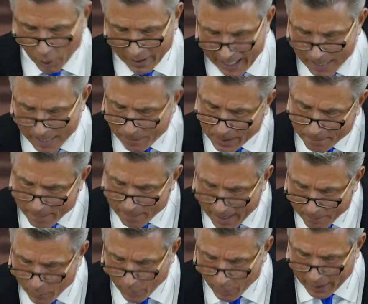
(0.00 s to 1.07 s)
keep in
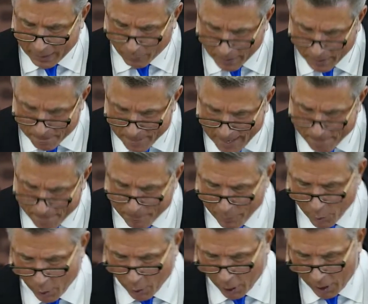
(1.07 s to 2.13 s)
memory,
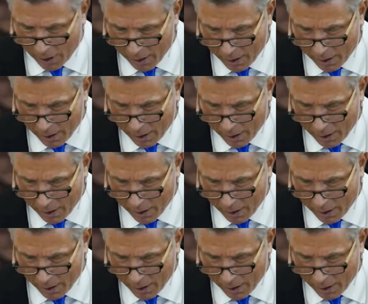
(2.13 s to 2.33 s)
remember